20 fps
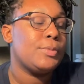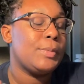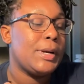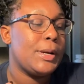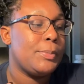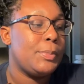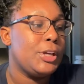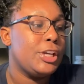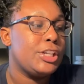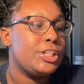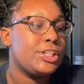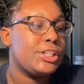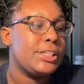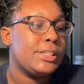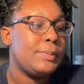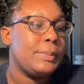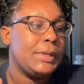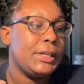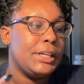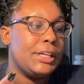my
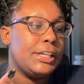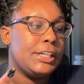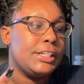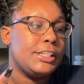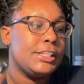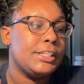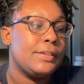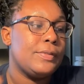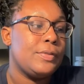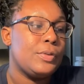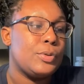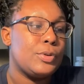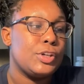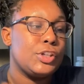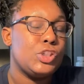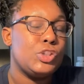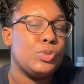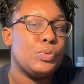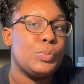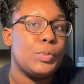Pinterest pins for
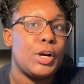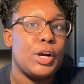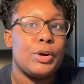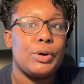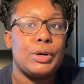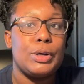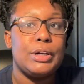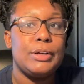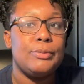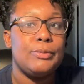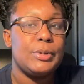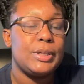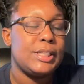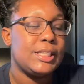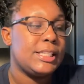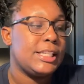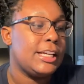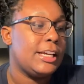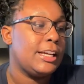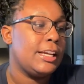tomorrow and
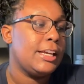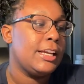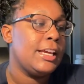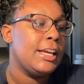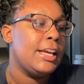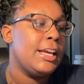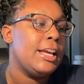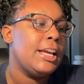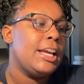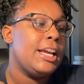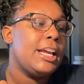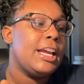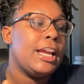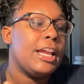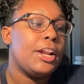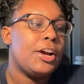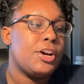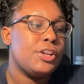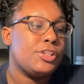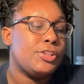Wednesday.
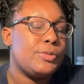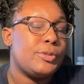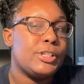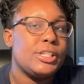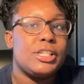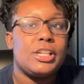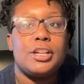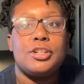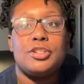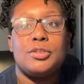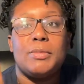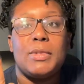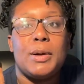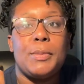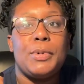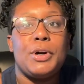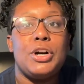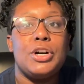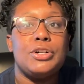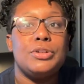And I also want to schedule my
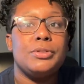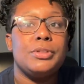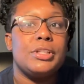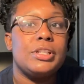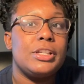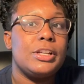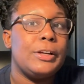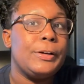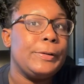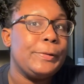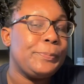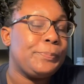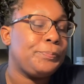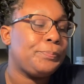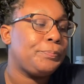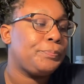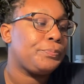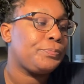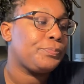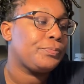post
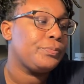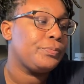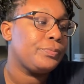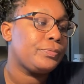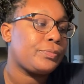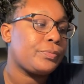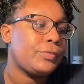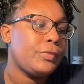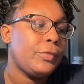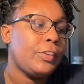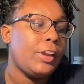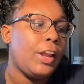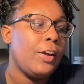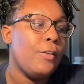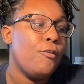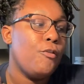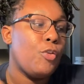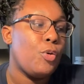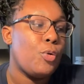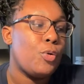
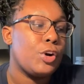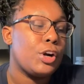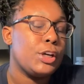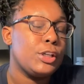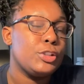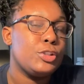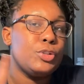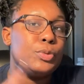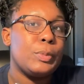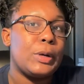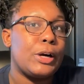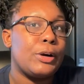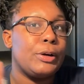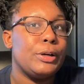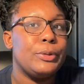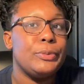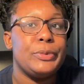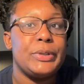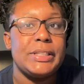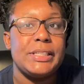for
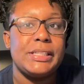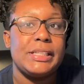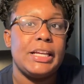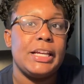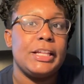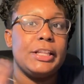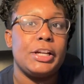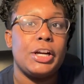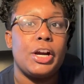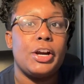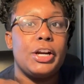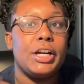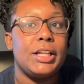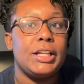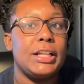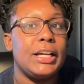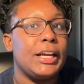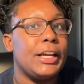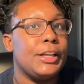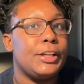tomorrow and Wednesday. They're already
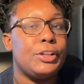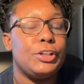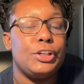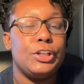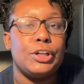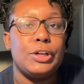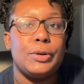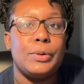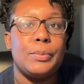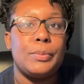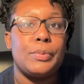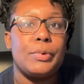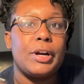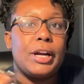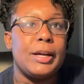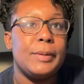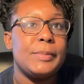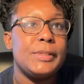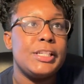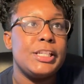like, you know,
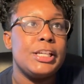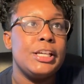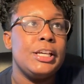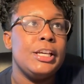prepped.